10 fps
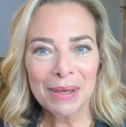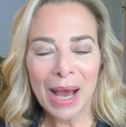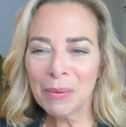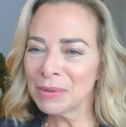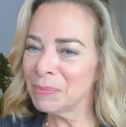
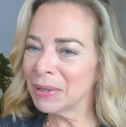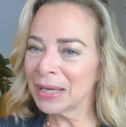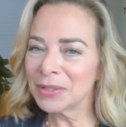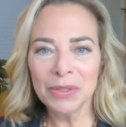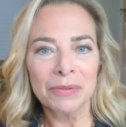I would be
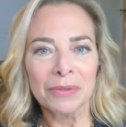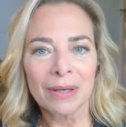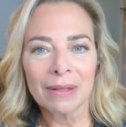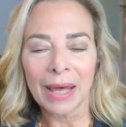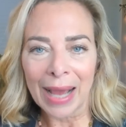like, dude,
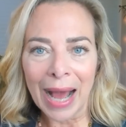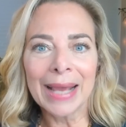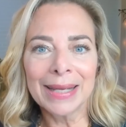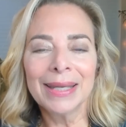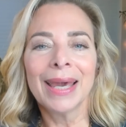like, I
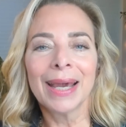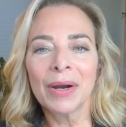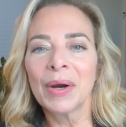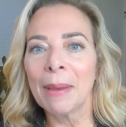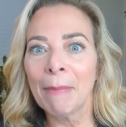can
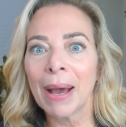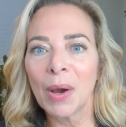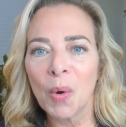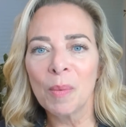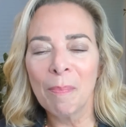carry my
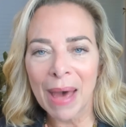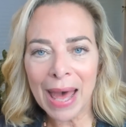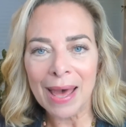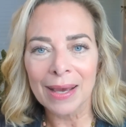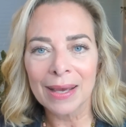own
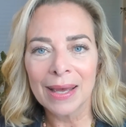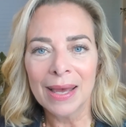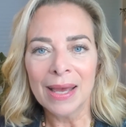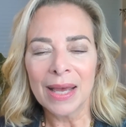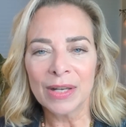bag.
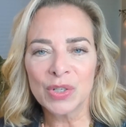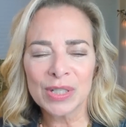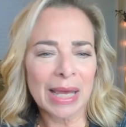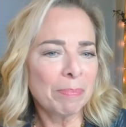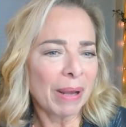And
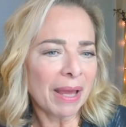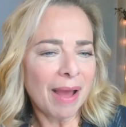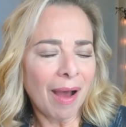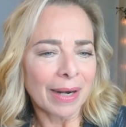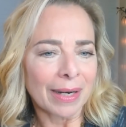she's like, but I
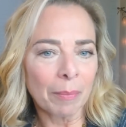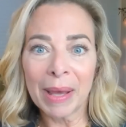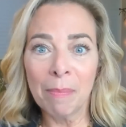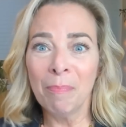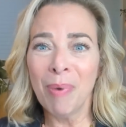got it. I'm
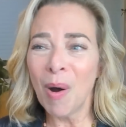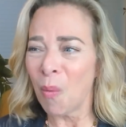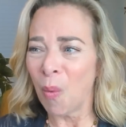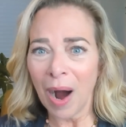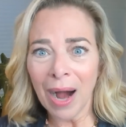like, but
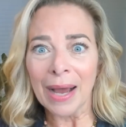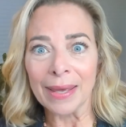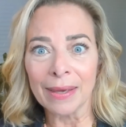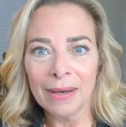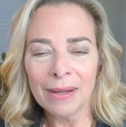
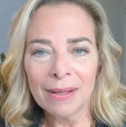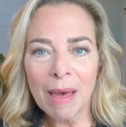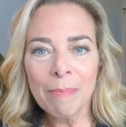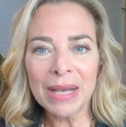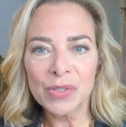why?
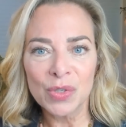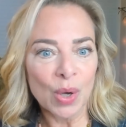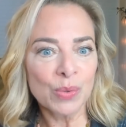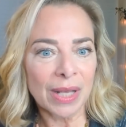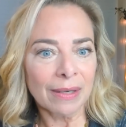That makes
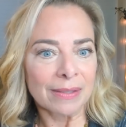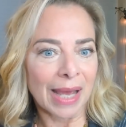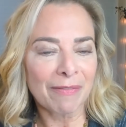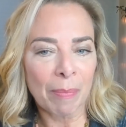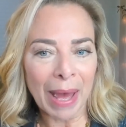no sense. I
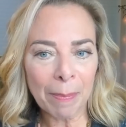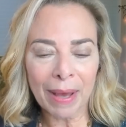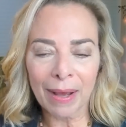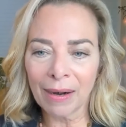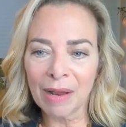have a
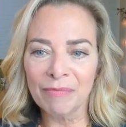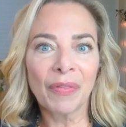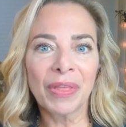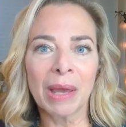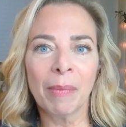backpack on. I have
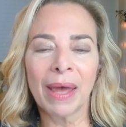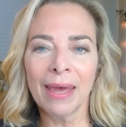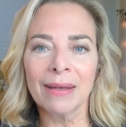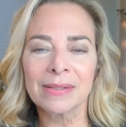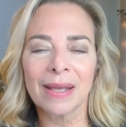nothing in my
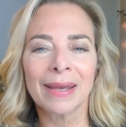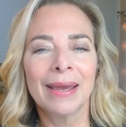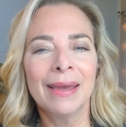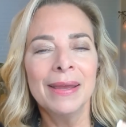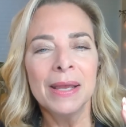hands. Like,
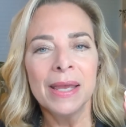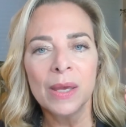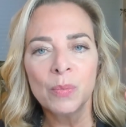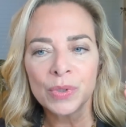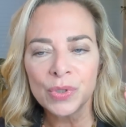
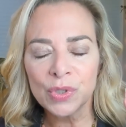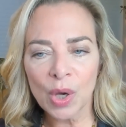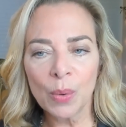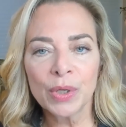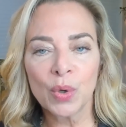it was
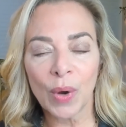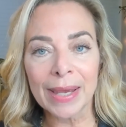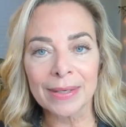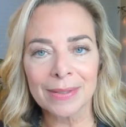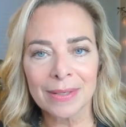so
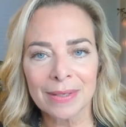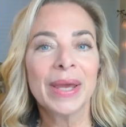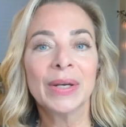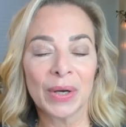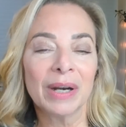ingrained
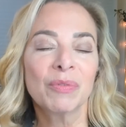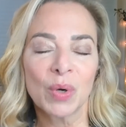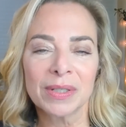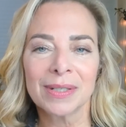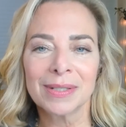in her. And of
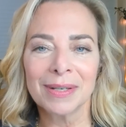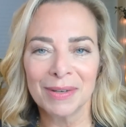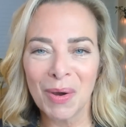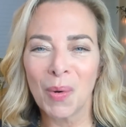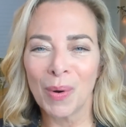course, it's
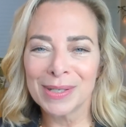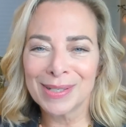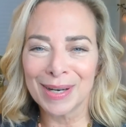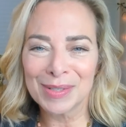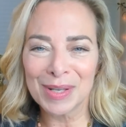no
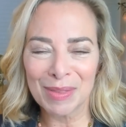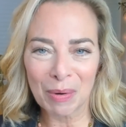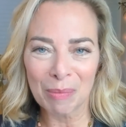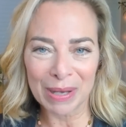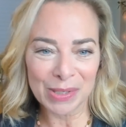coincidence that
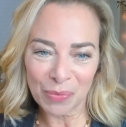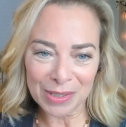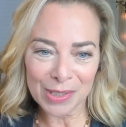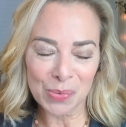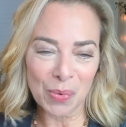we're best
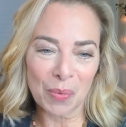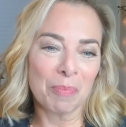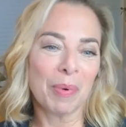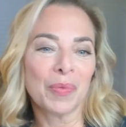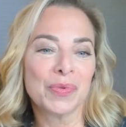friends, because we were
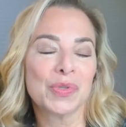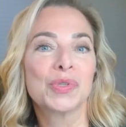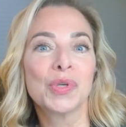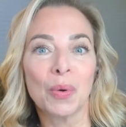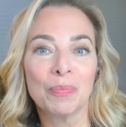both
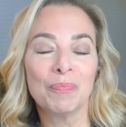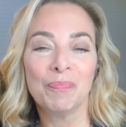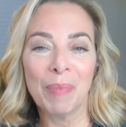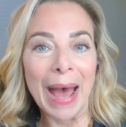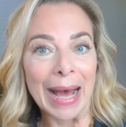so
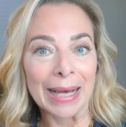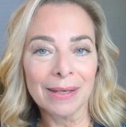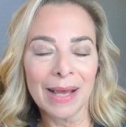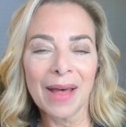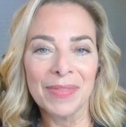bad
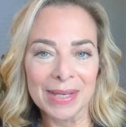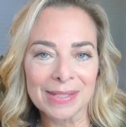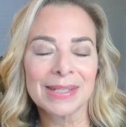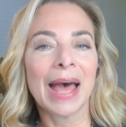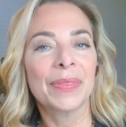at
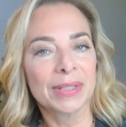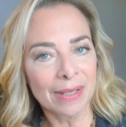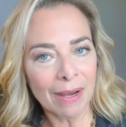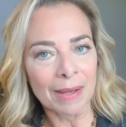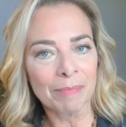this at the
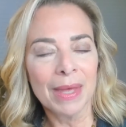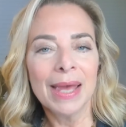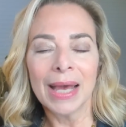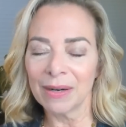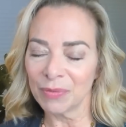time.
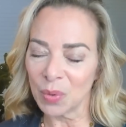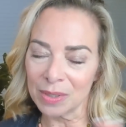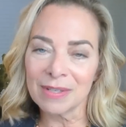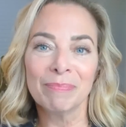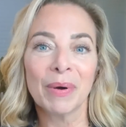And of
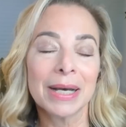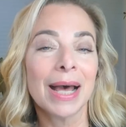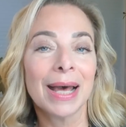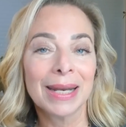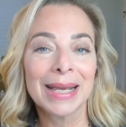course, have both
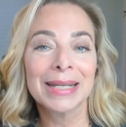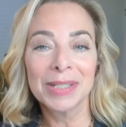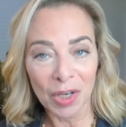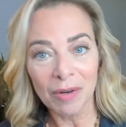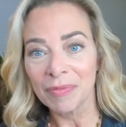had a
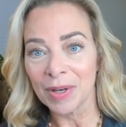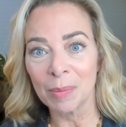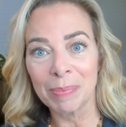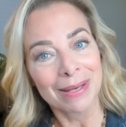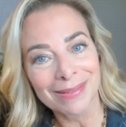ton of
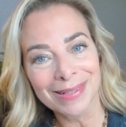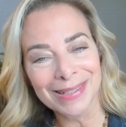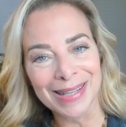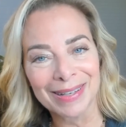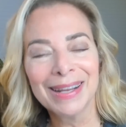therapy
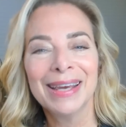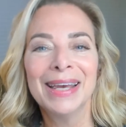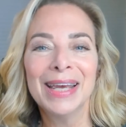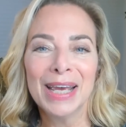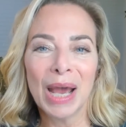since then.
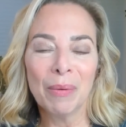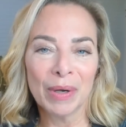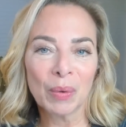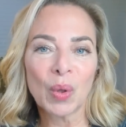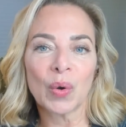And we
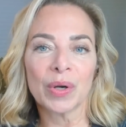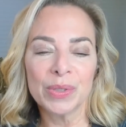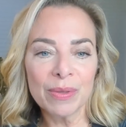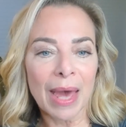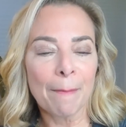no longer
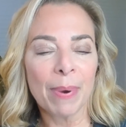do that.